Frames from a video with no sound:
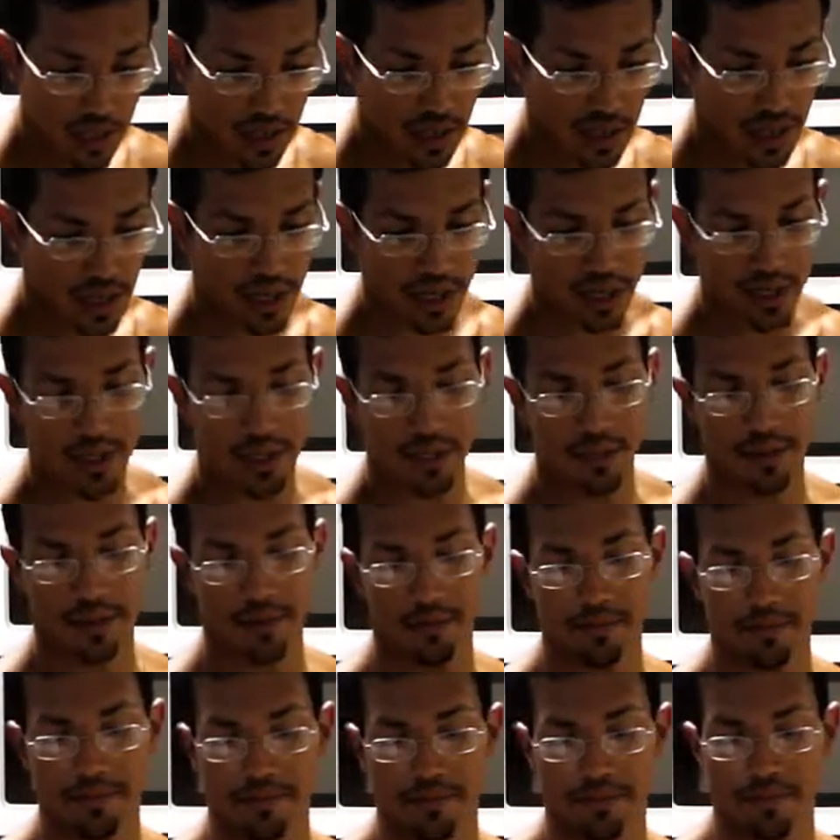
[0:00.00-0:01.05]

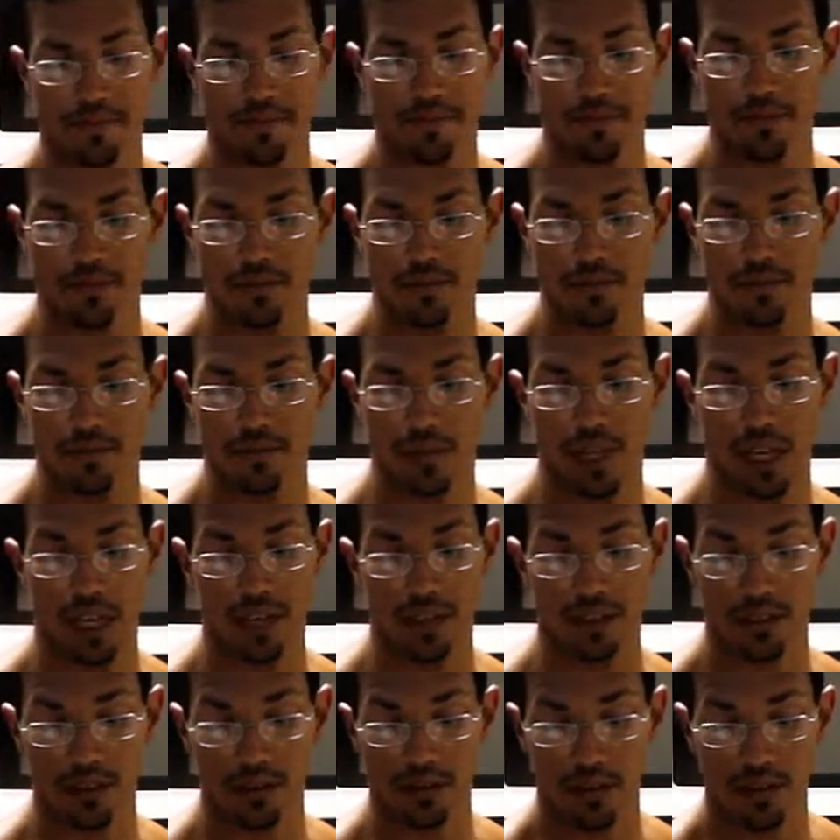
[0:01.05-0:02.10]

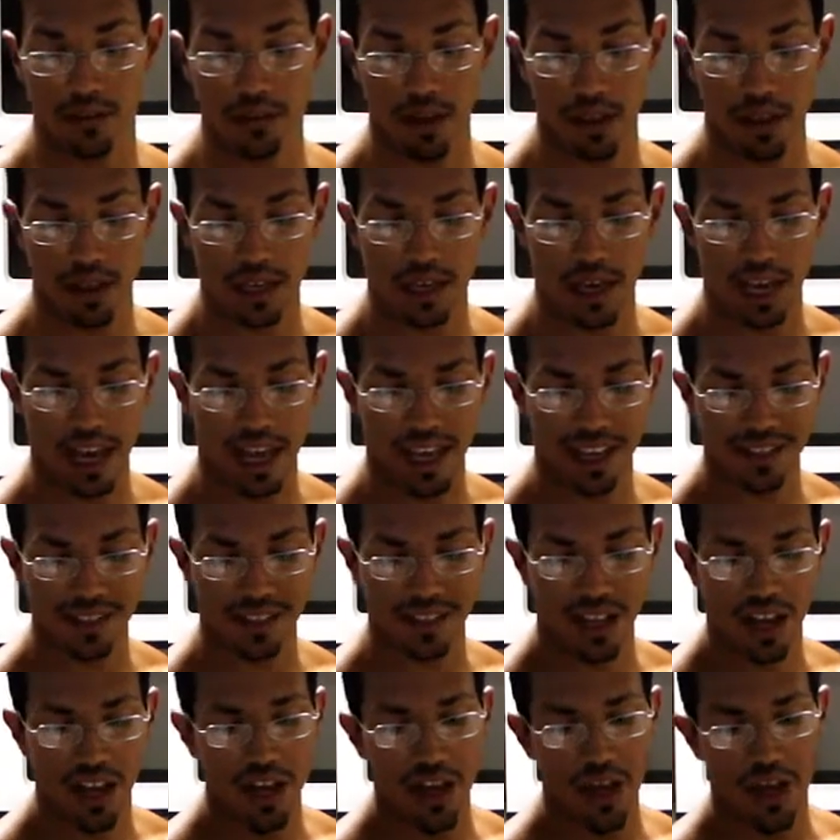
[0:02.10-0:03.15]
So no nothing. It
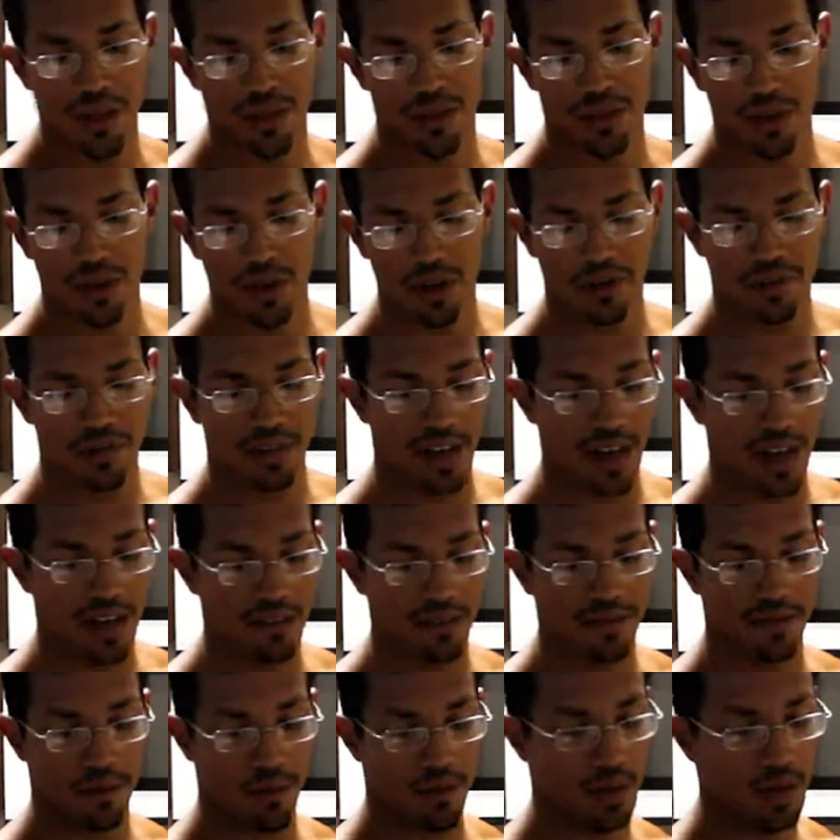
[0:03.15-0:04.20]
has
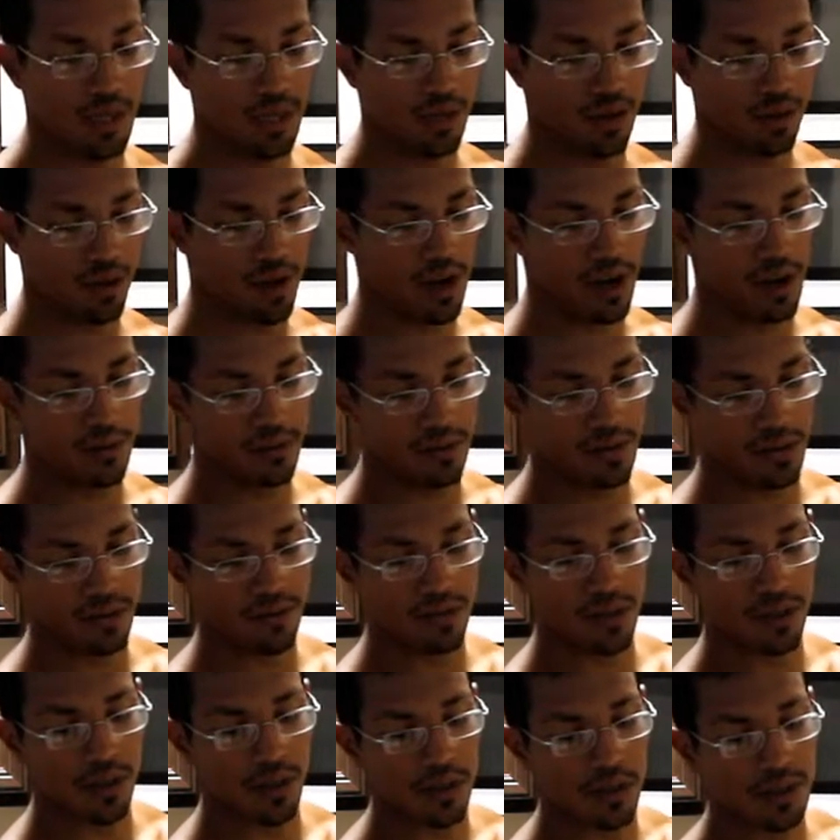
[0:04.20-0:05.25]
35 milligrams
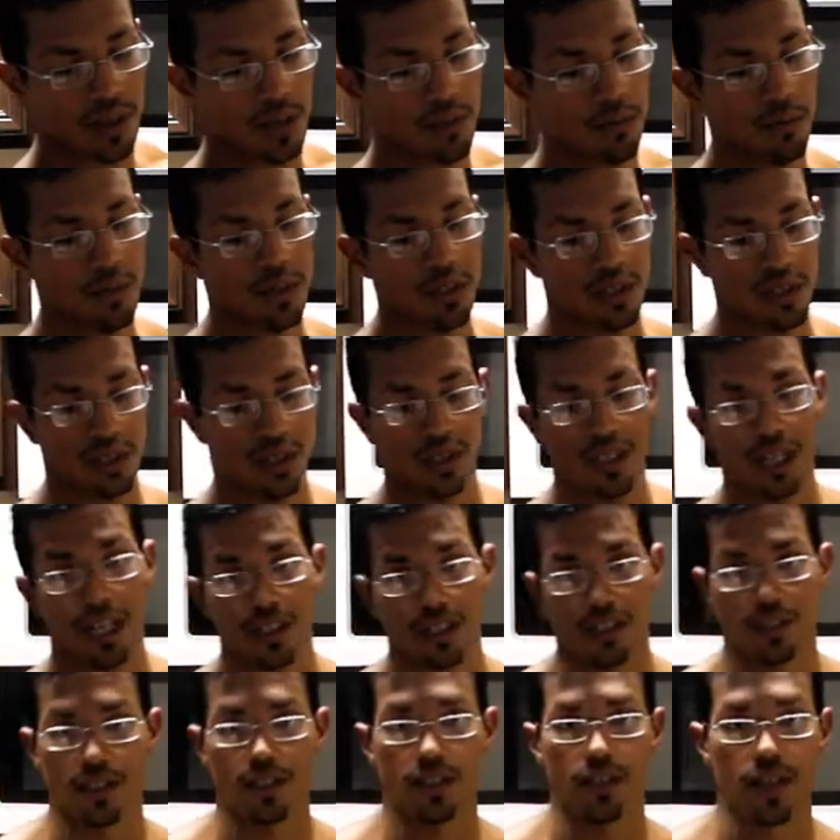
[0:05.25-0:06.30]
of sodium, which is
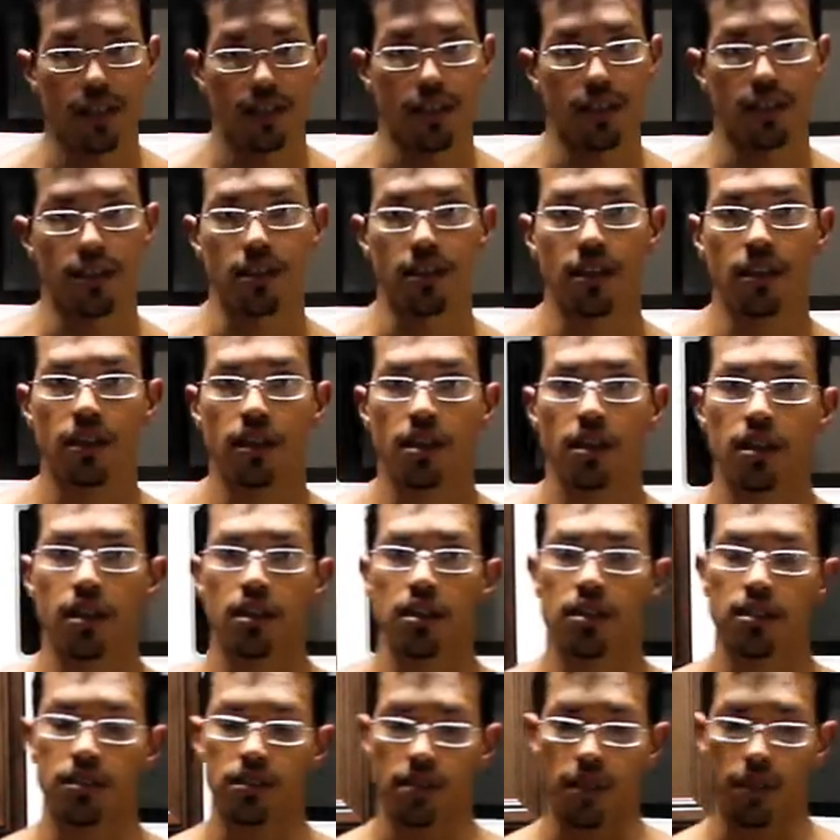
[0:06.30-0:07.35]
next to nothing.
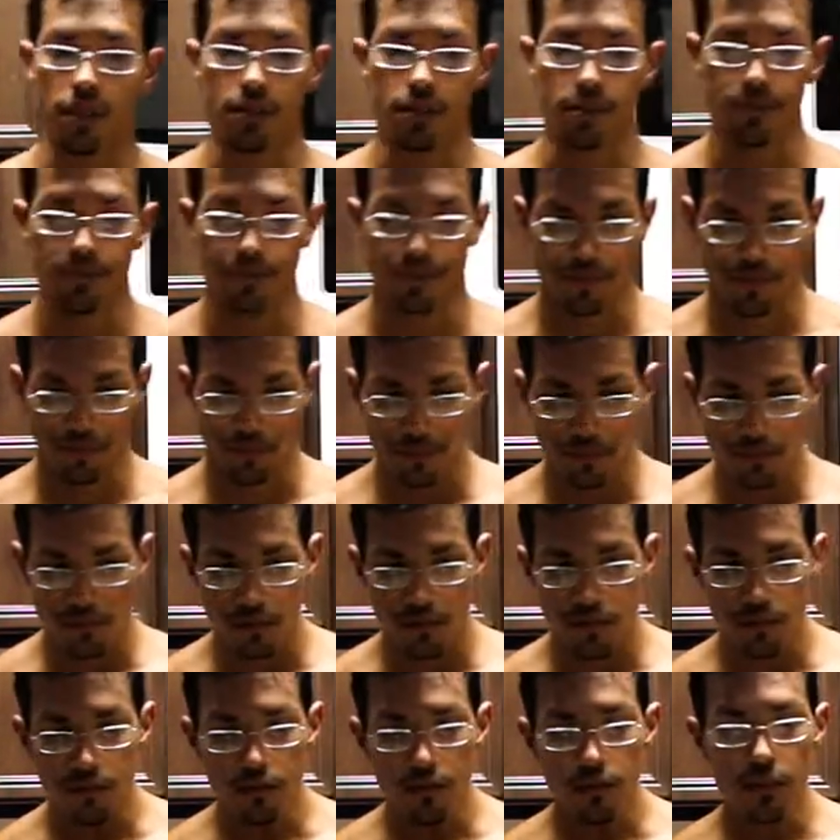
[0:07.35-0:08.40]
So
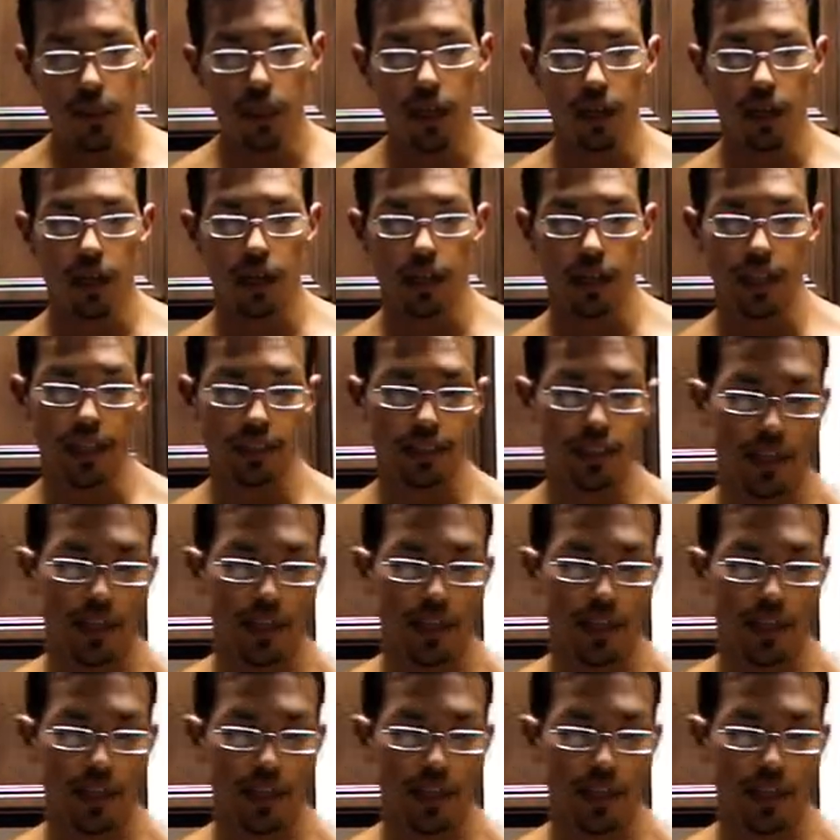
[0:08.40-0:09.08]
that's